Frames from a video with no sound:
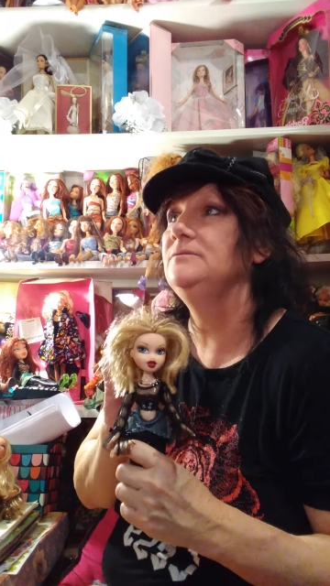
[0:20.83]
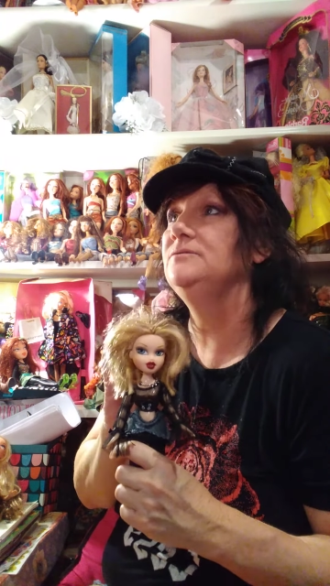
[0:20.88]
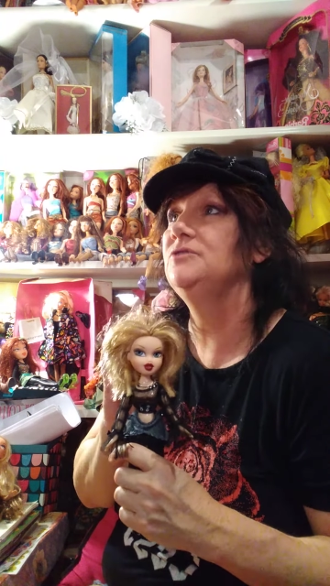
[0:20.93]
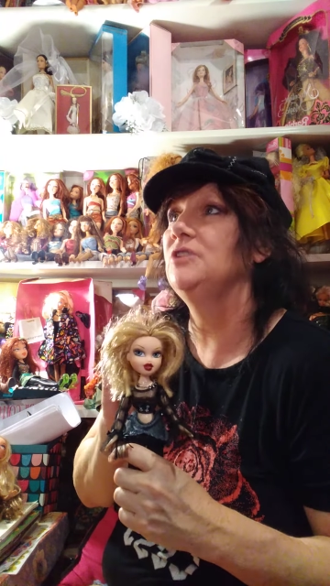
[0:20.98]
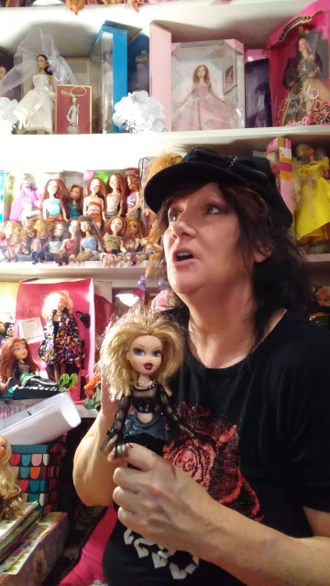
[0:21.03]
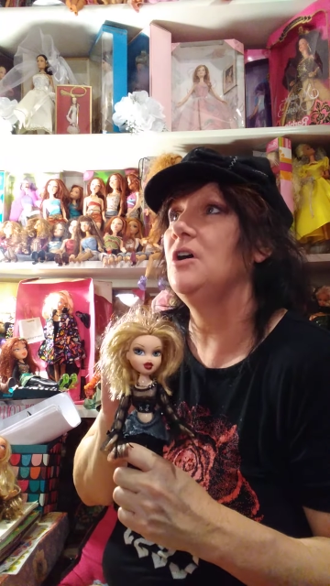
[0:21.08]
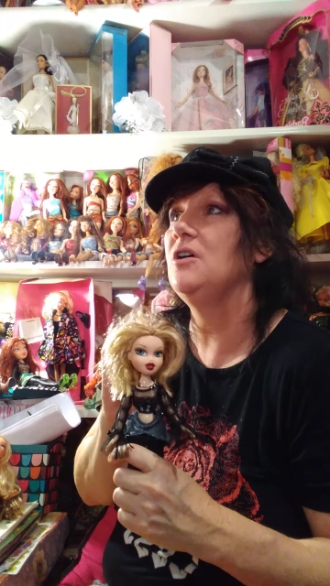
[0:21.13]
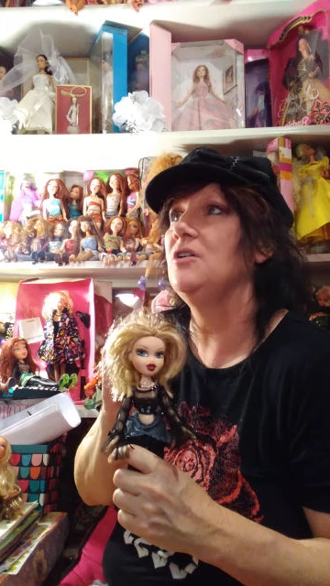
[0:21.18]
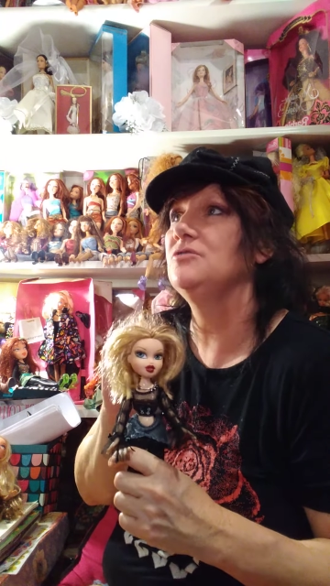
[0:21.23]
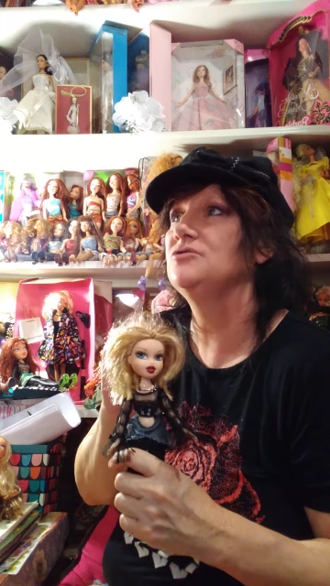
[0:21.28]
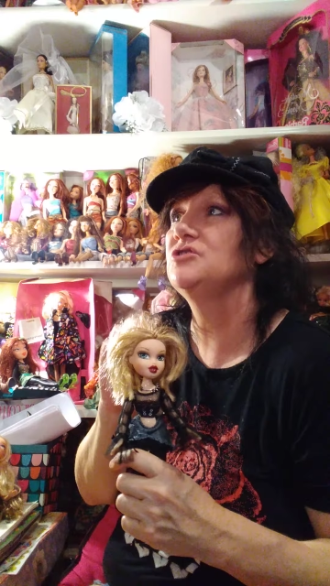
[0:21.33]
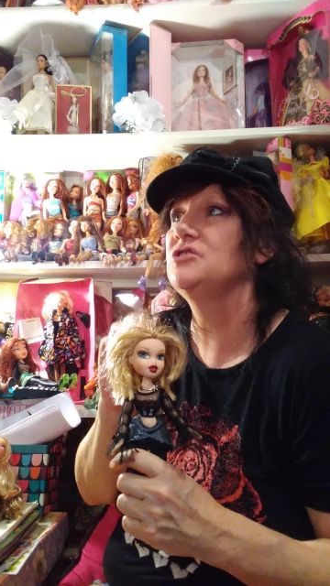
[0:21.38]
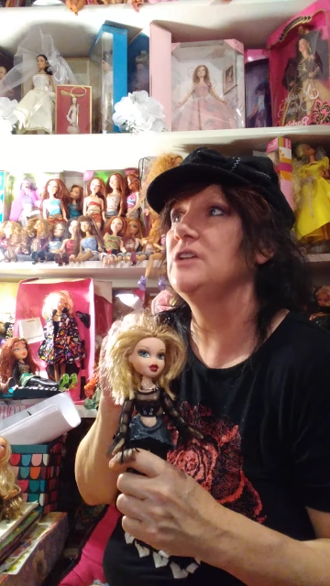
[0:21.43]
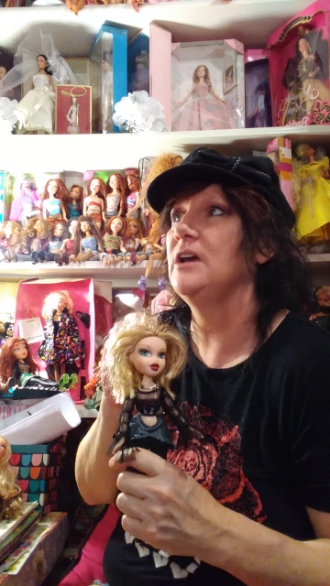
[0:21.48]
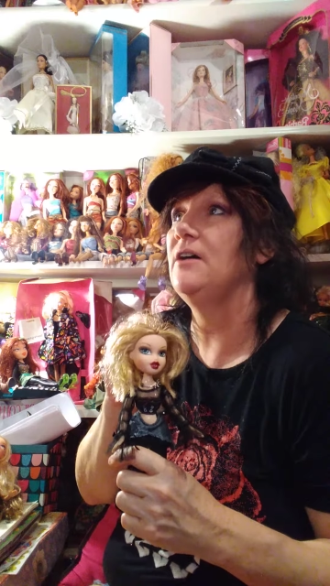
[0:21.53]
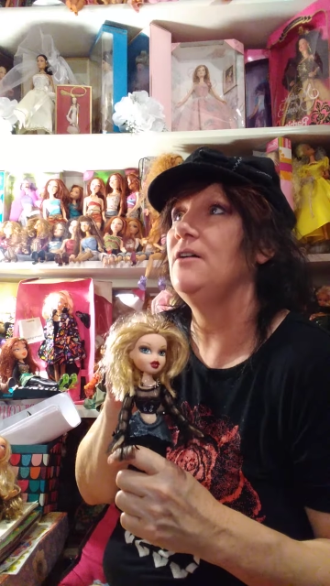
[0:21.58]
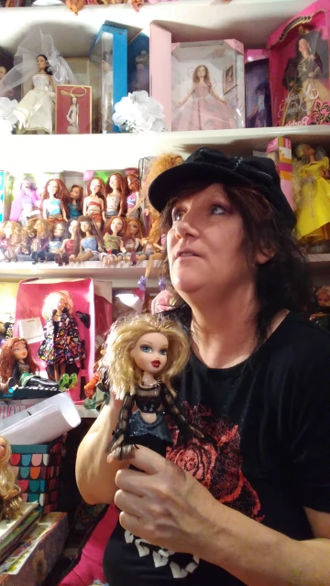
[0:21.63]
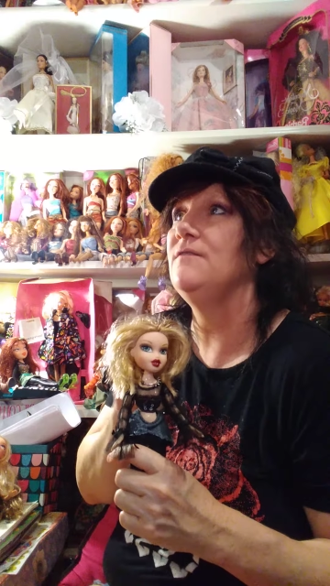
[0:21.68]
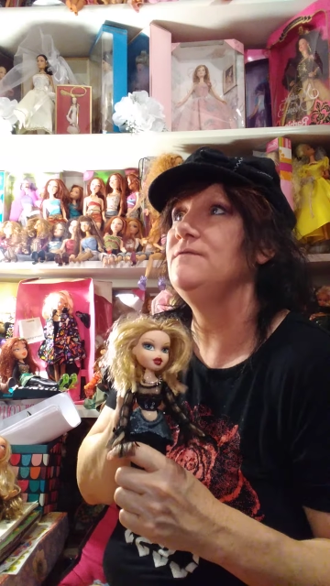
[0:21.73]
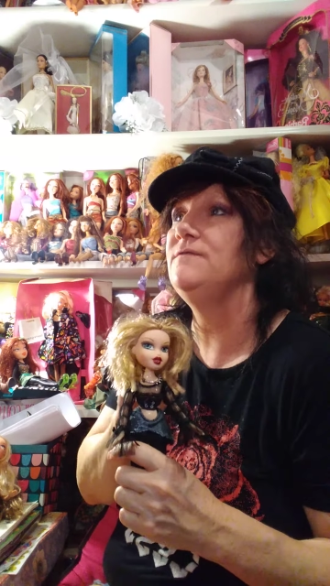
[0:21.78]
doll
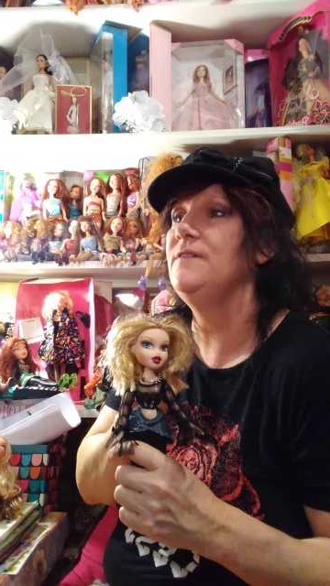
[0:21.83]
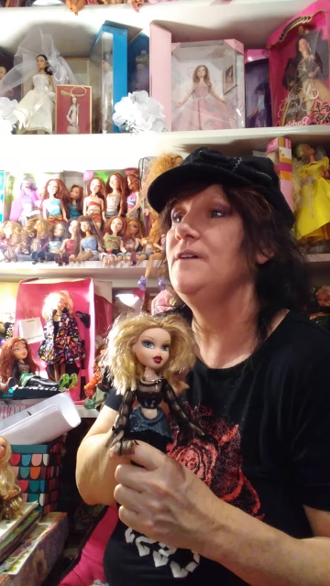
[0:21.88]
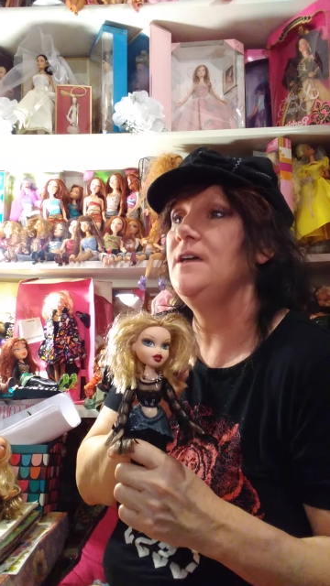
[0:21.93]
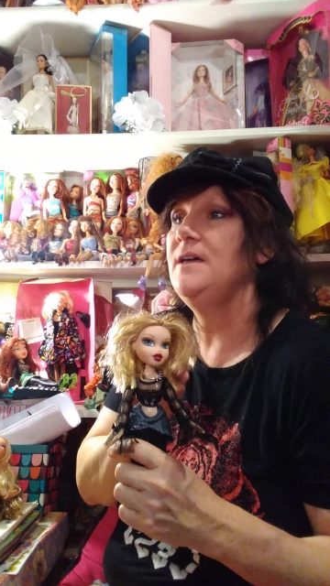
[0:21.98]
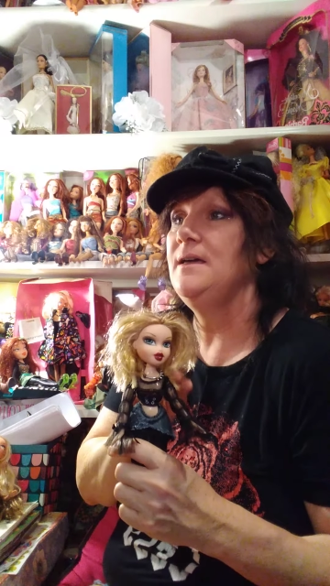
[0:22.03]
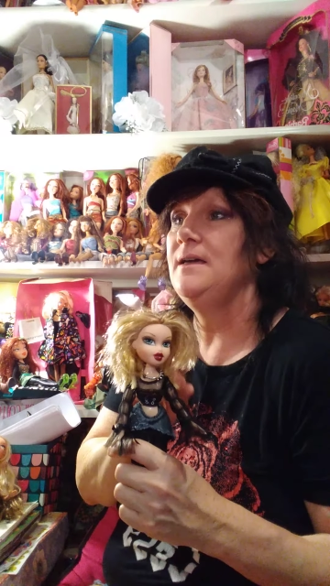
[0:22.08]
shelf.